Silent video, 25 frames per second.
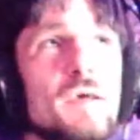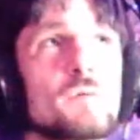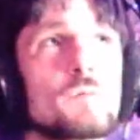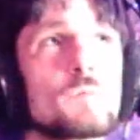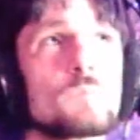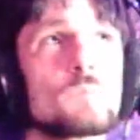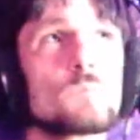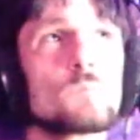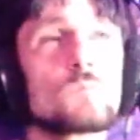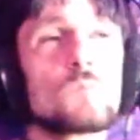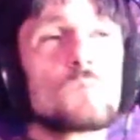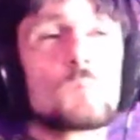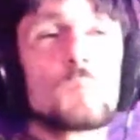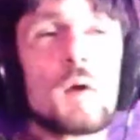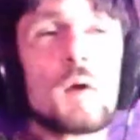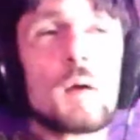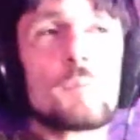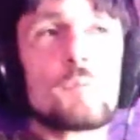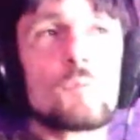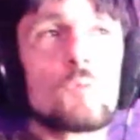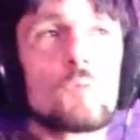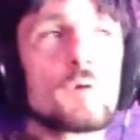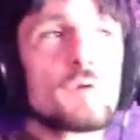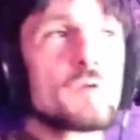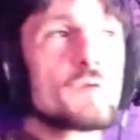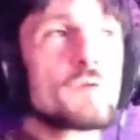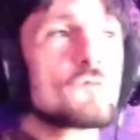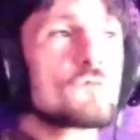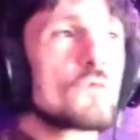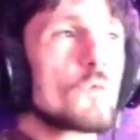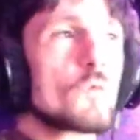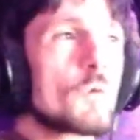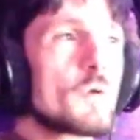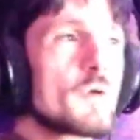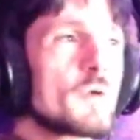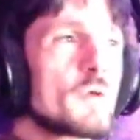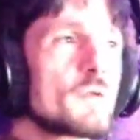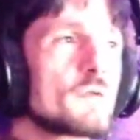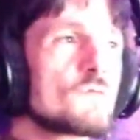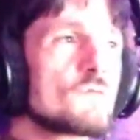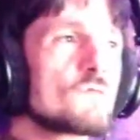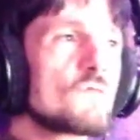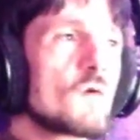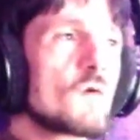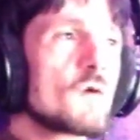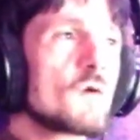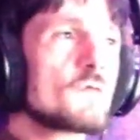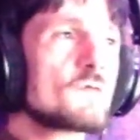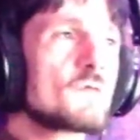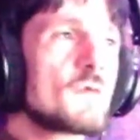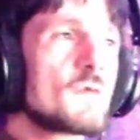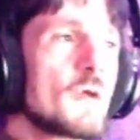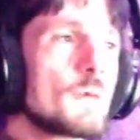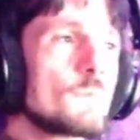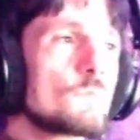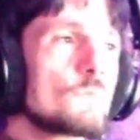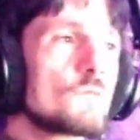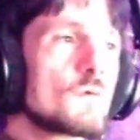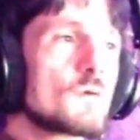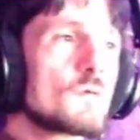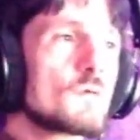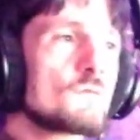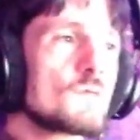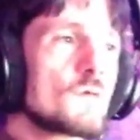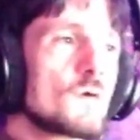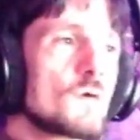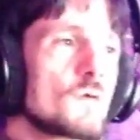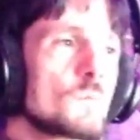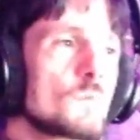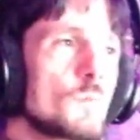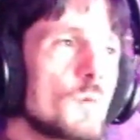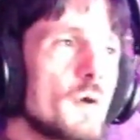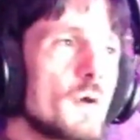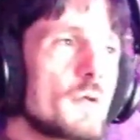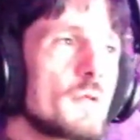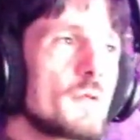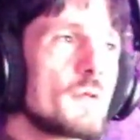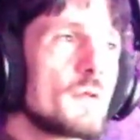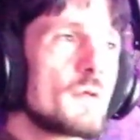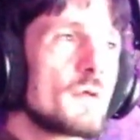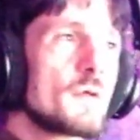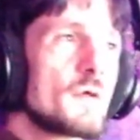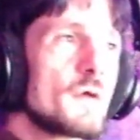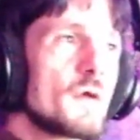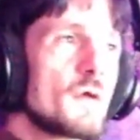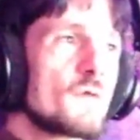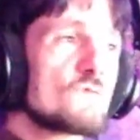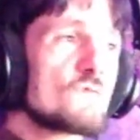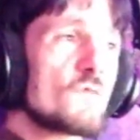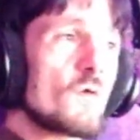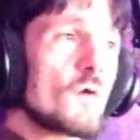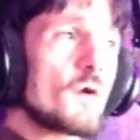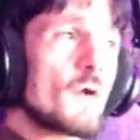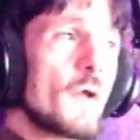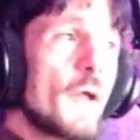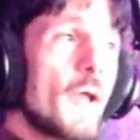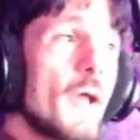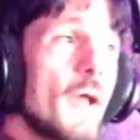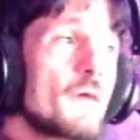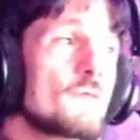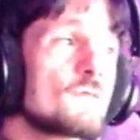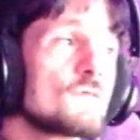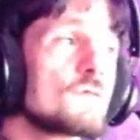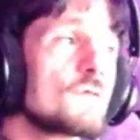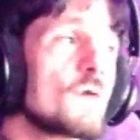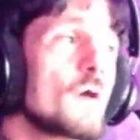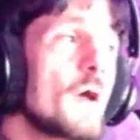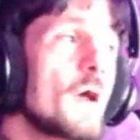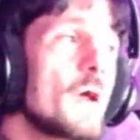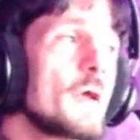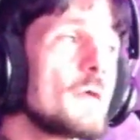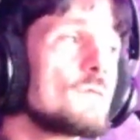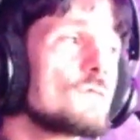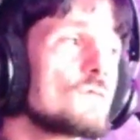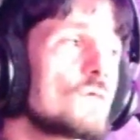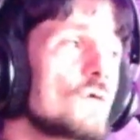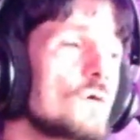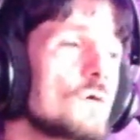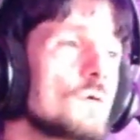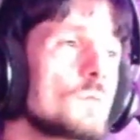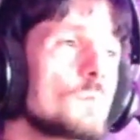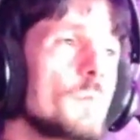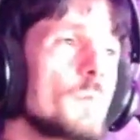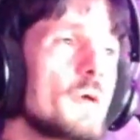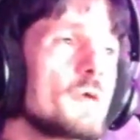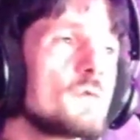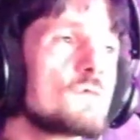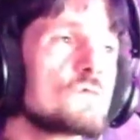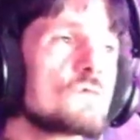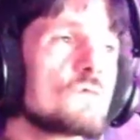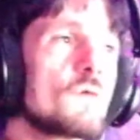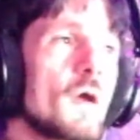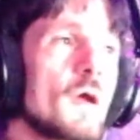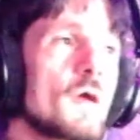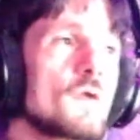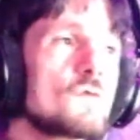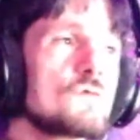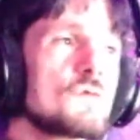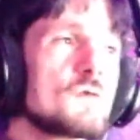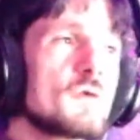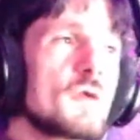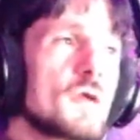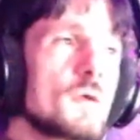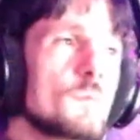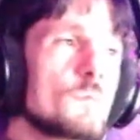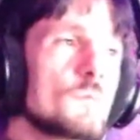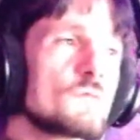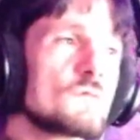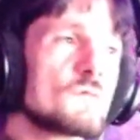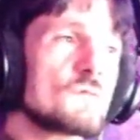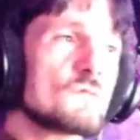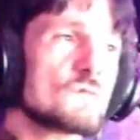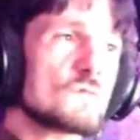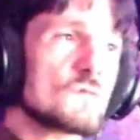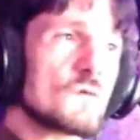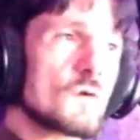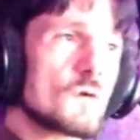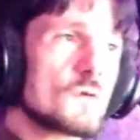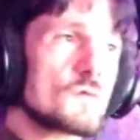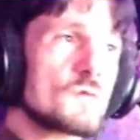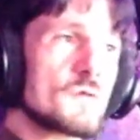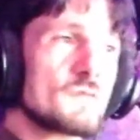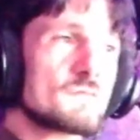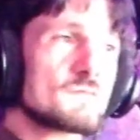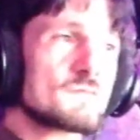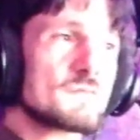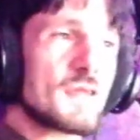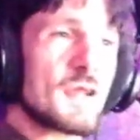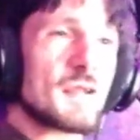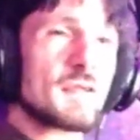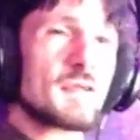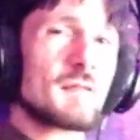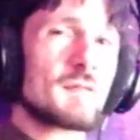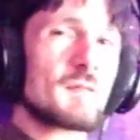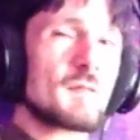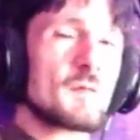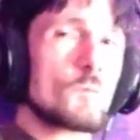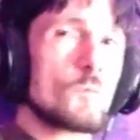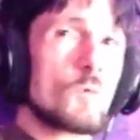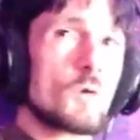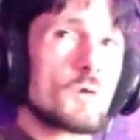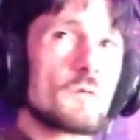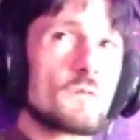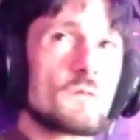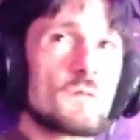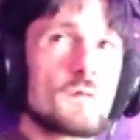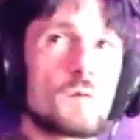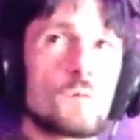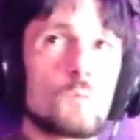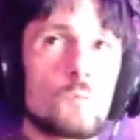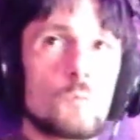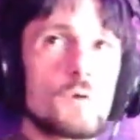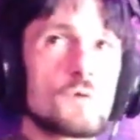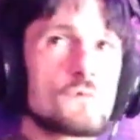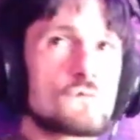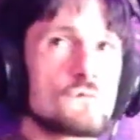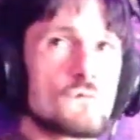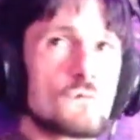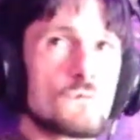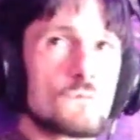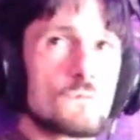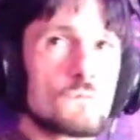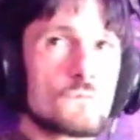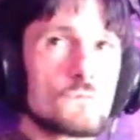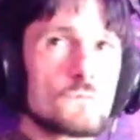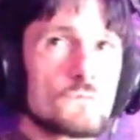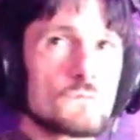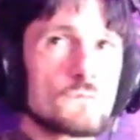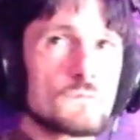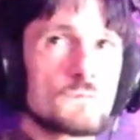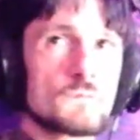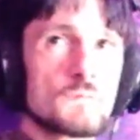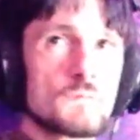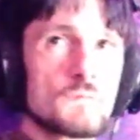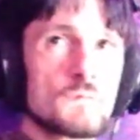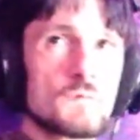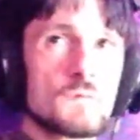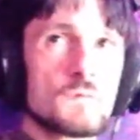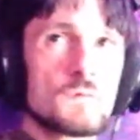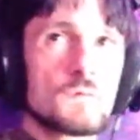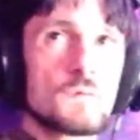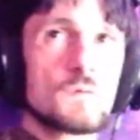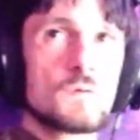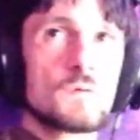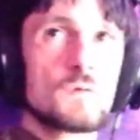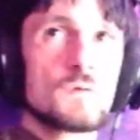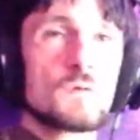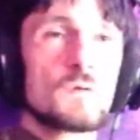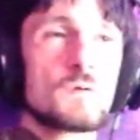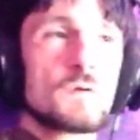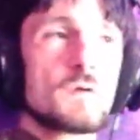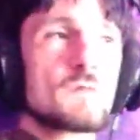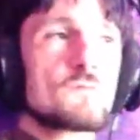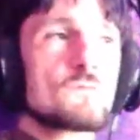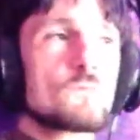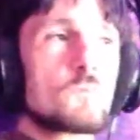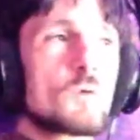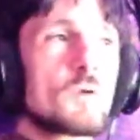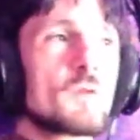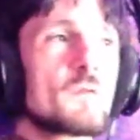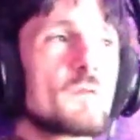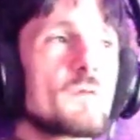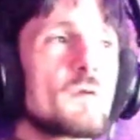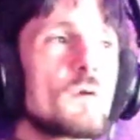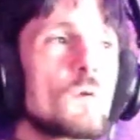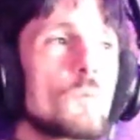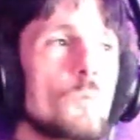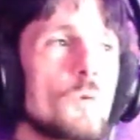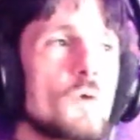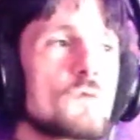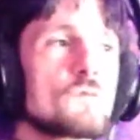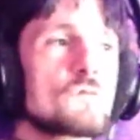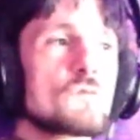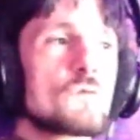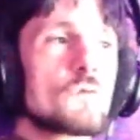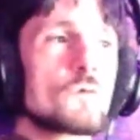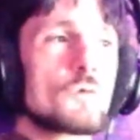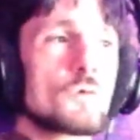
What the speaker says: you probably wouldn't enjoy it as far as games are concerned. But As far as a turn-based strategy game is concerned, it's technically one of the originals. It's one of the original